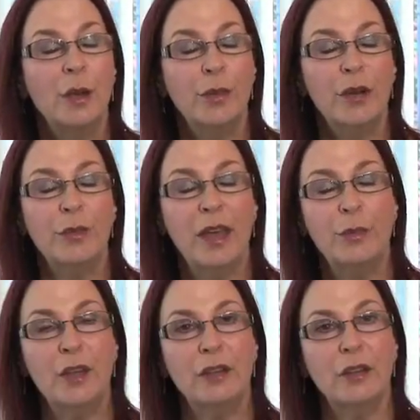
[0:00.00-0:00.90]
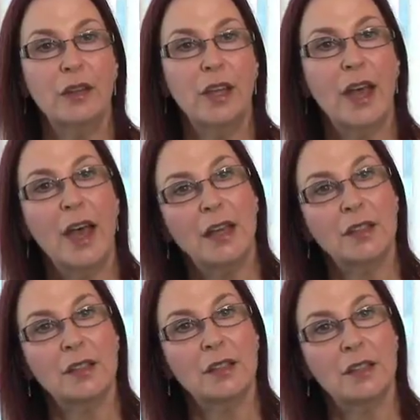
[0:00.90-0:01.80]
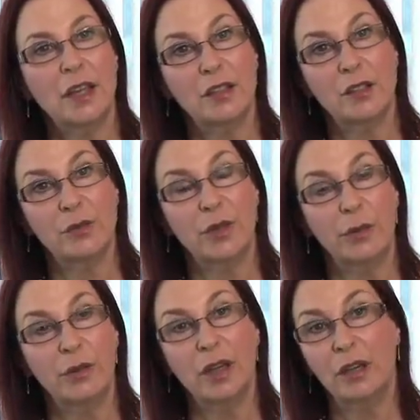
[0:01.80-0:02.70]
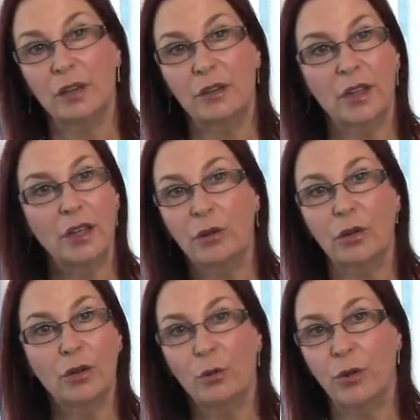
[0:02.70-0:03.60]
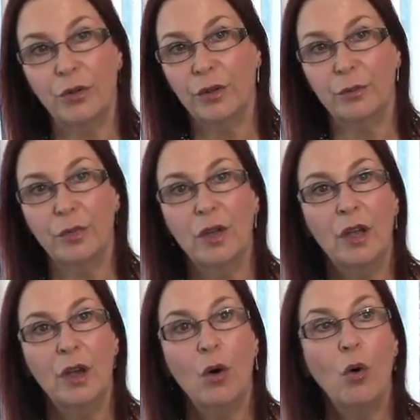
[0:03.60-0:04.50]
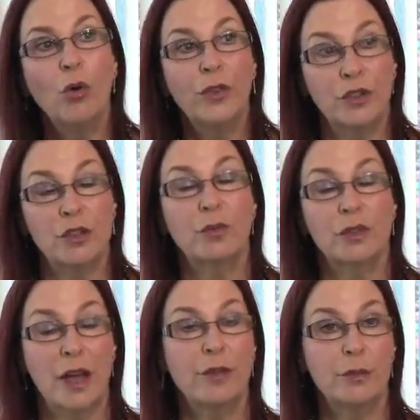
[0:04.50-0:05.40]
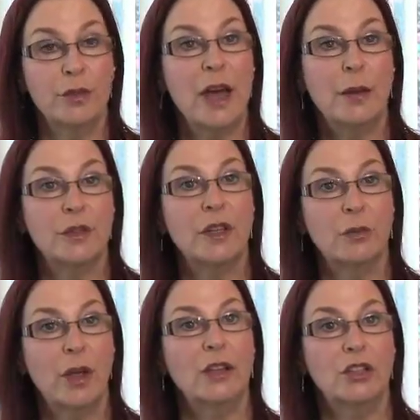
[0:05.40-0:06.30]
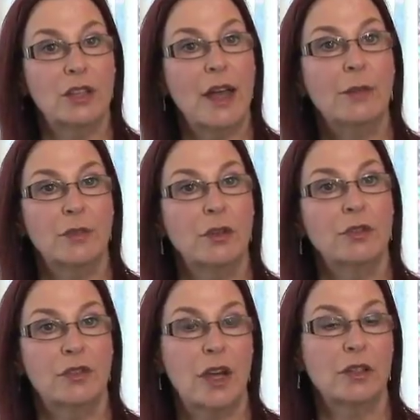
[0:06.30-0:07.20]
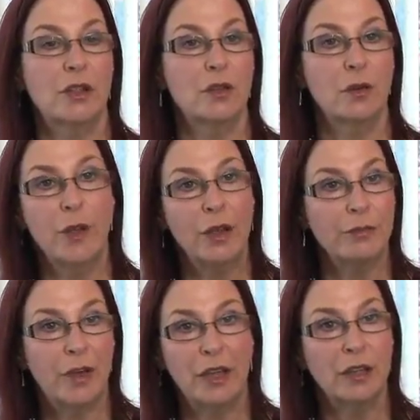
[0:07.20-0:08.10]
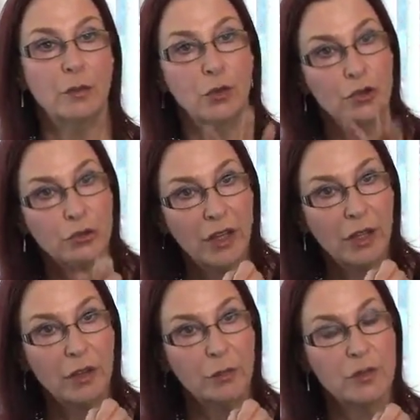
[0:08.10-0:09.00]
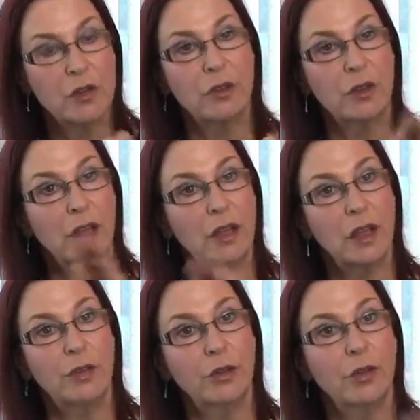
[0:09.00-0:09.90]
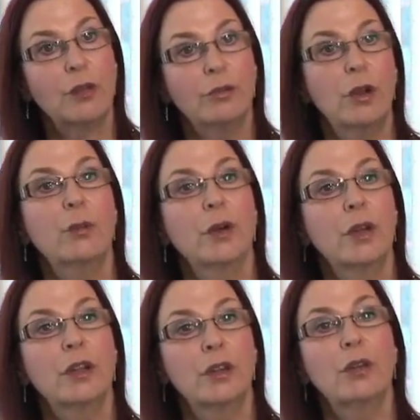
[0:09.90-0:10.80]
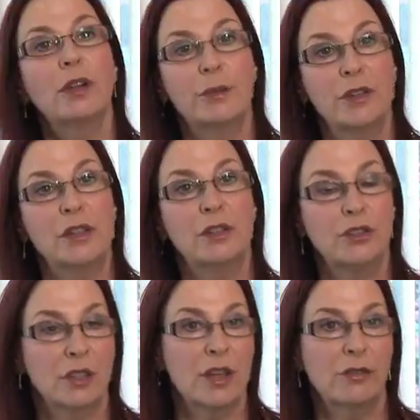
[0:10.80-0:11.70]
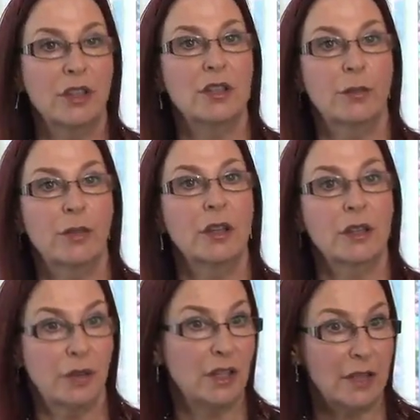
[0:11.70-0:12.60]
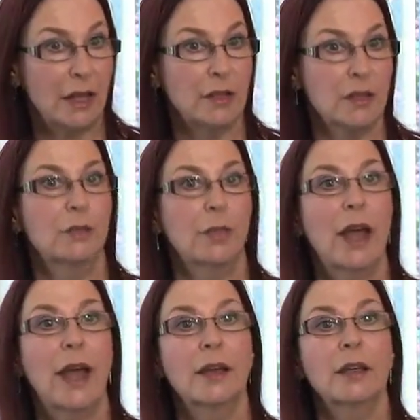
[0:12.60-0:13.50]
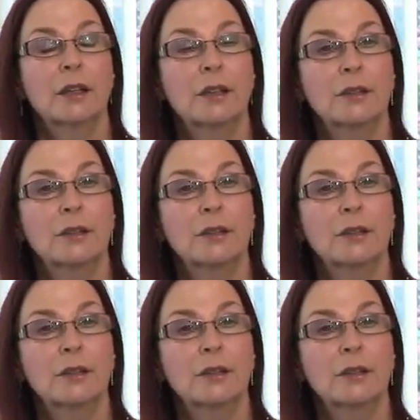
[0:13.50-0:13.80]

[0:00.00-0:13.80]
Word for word: but it may be that they had tattoos when they were younger and they no longer want them, or they just want to have them adapted. We actually adapt a lot of tattoos. We might fade them or shrink them so that they can have a cover-up and they're not limited to just having something that's very dense and black.